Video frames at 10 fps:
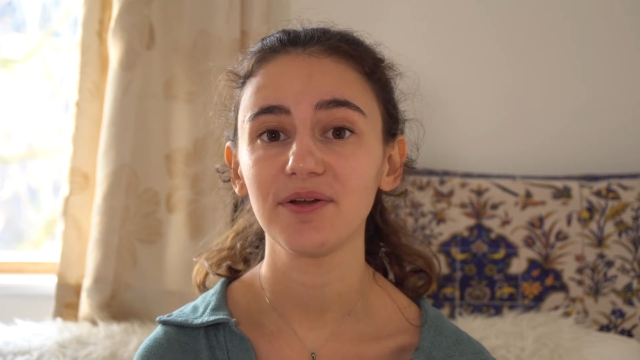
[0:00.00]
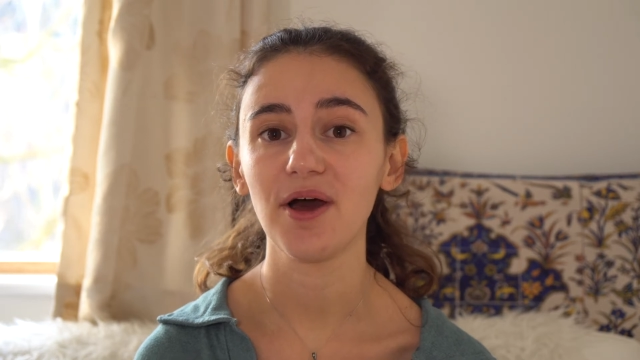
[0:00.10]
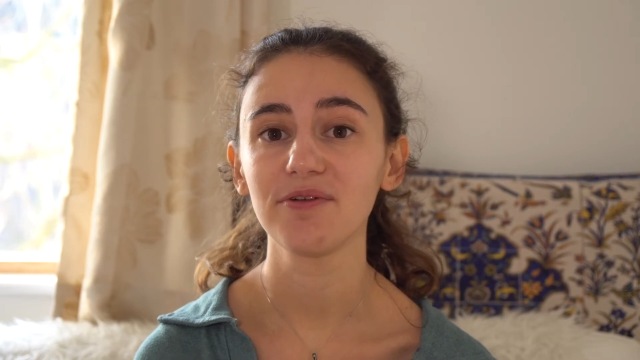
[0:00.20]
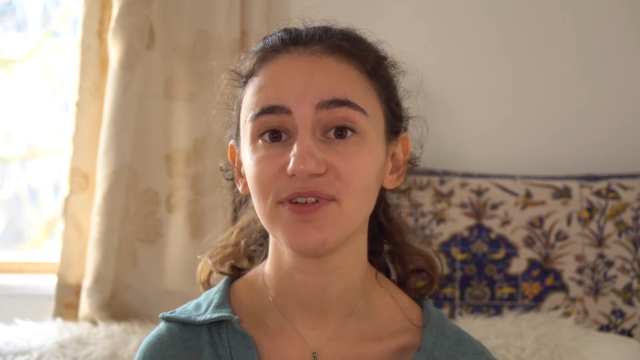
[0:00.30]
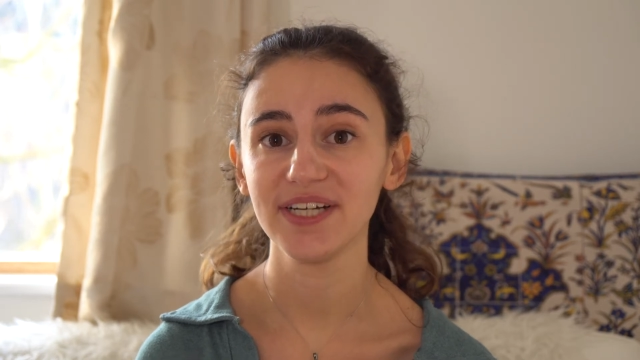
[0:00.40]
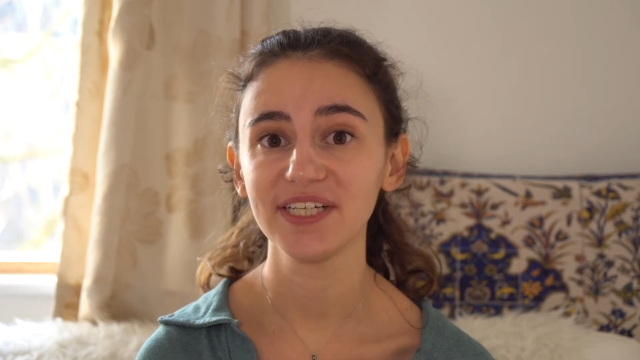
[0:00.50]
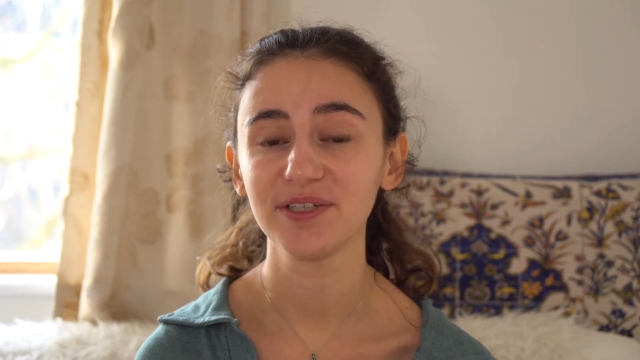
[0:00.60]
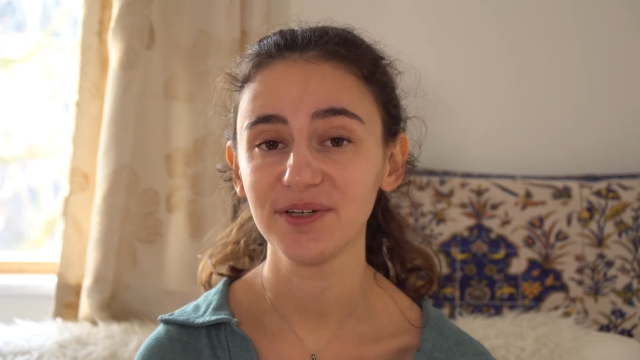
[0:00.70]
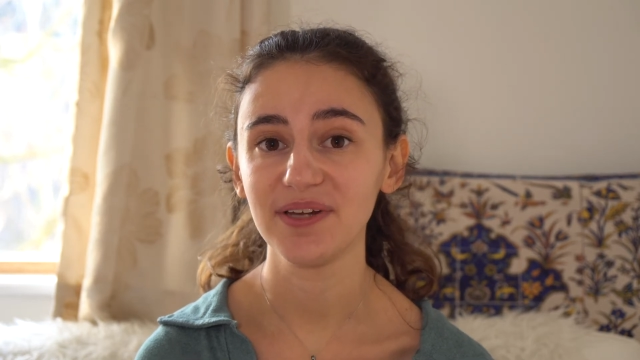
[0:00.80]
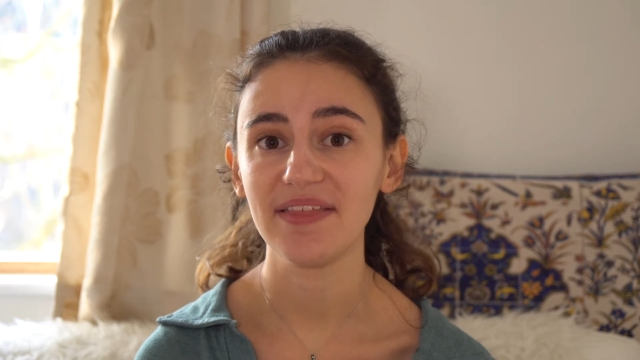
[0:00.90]
are really
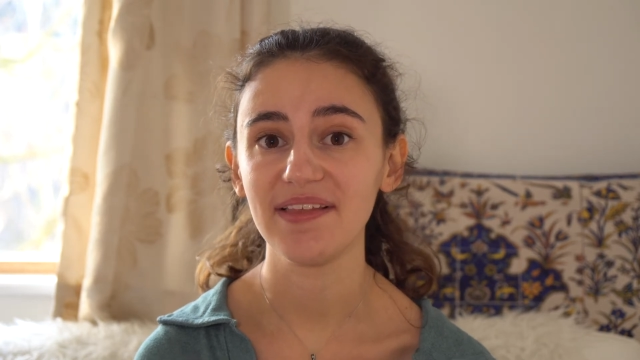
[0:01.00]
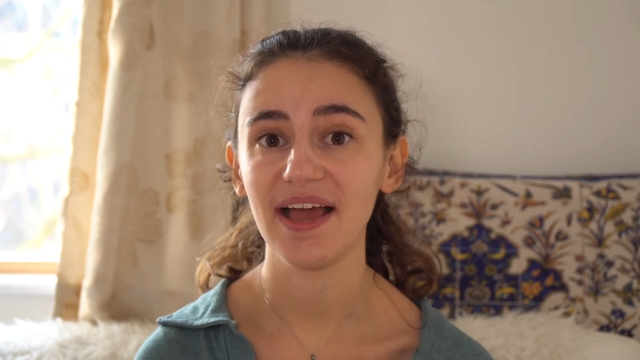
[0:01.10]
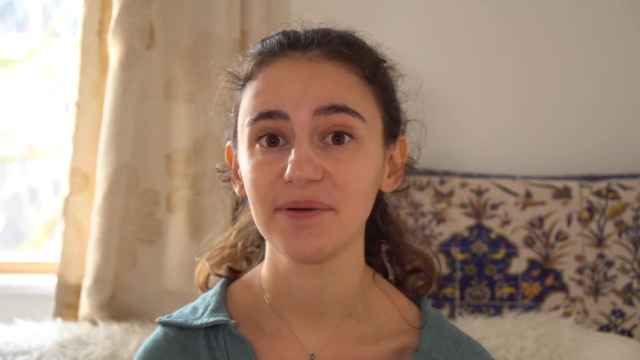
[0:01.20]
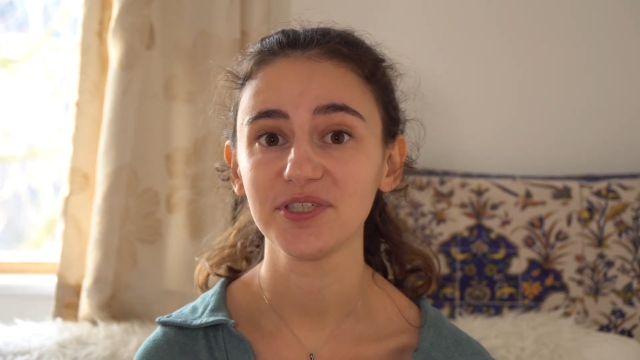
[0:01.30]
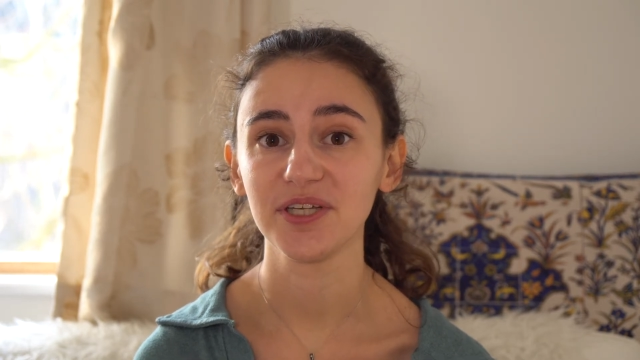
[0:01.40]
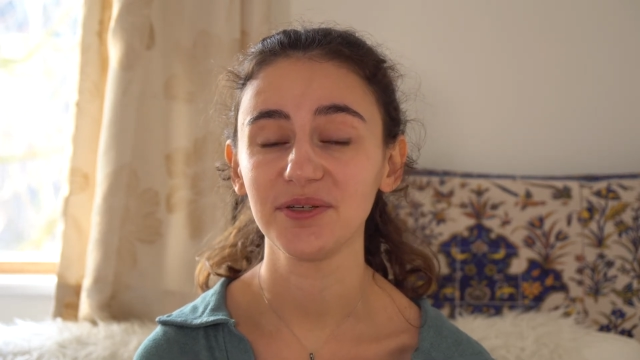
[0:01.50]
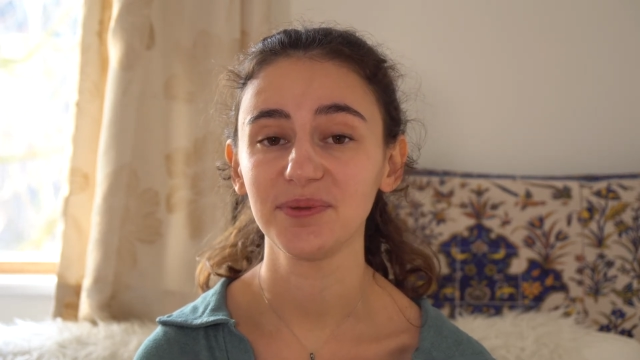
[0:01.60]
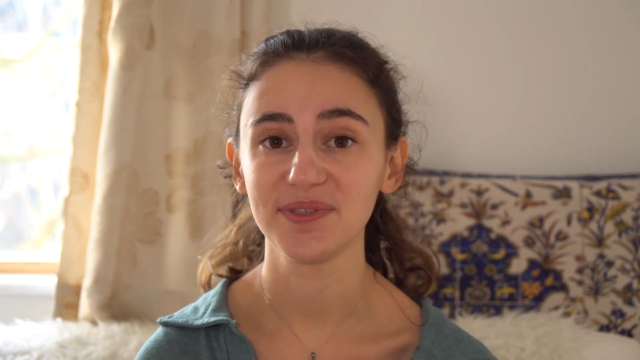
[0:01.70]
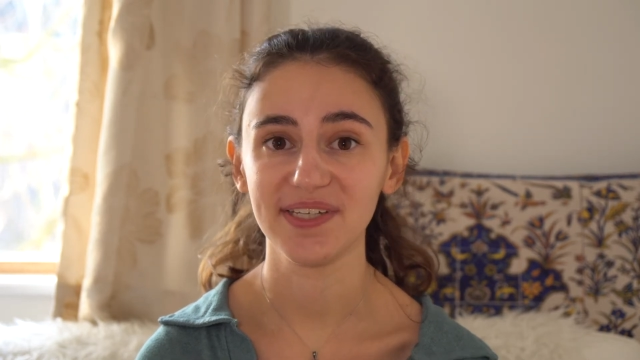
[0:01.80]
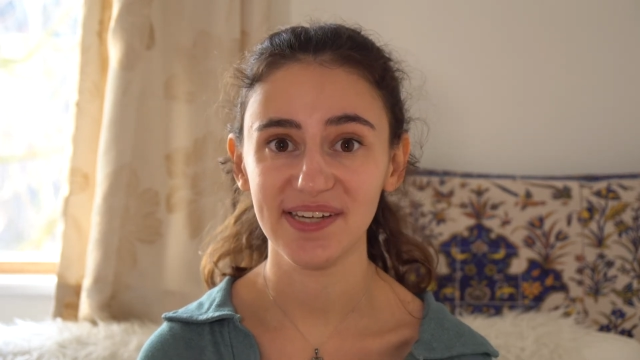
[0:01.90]
good at the language that you
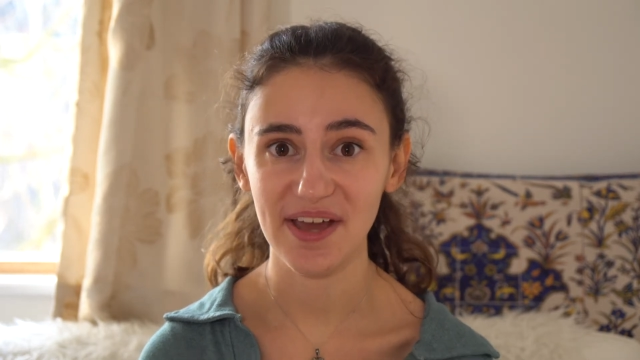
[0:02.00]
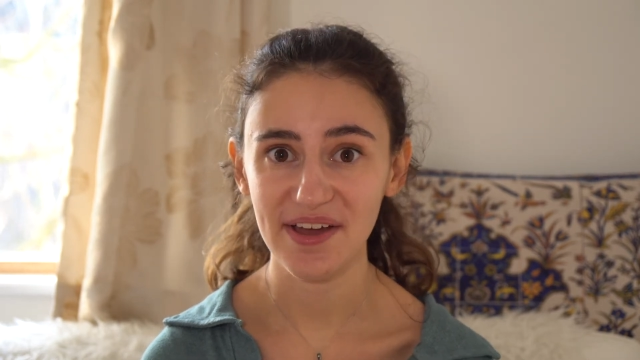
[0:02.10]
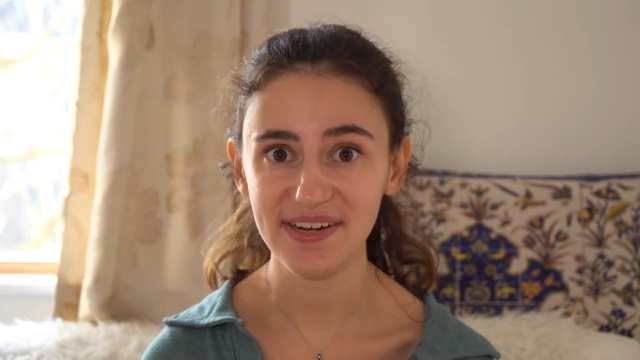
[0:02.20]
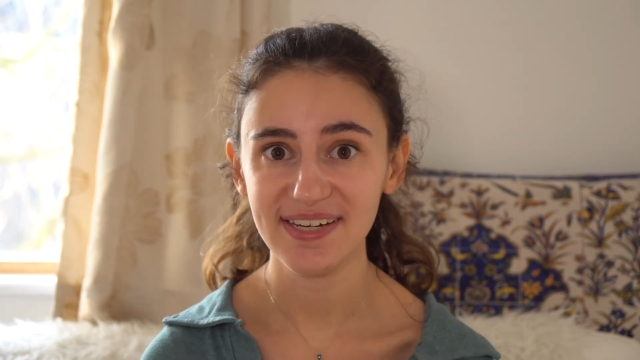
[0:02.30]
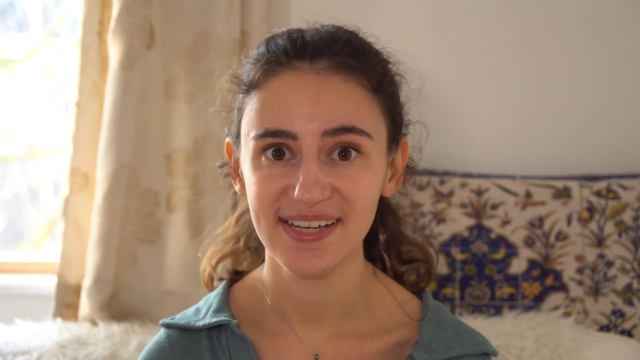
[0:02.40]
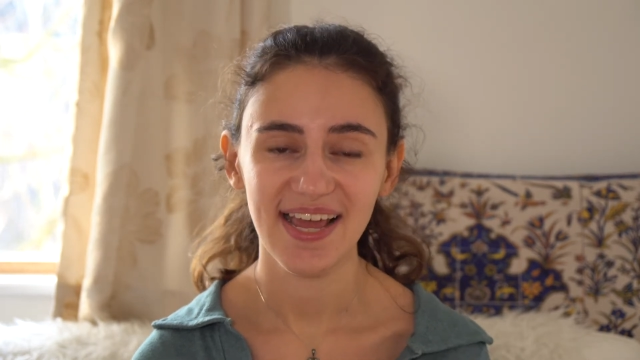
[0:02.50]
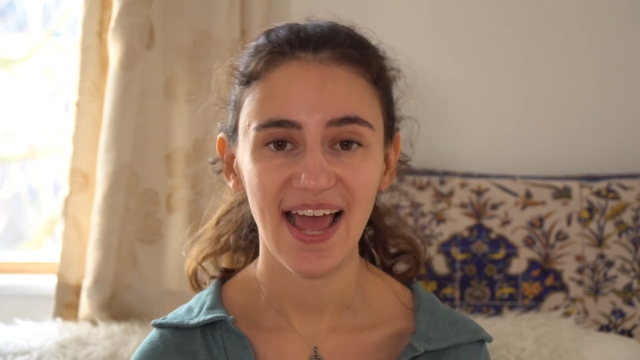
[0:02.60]
want to learn.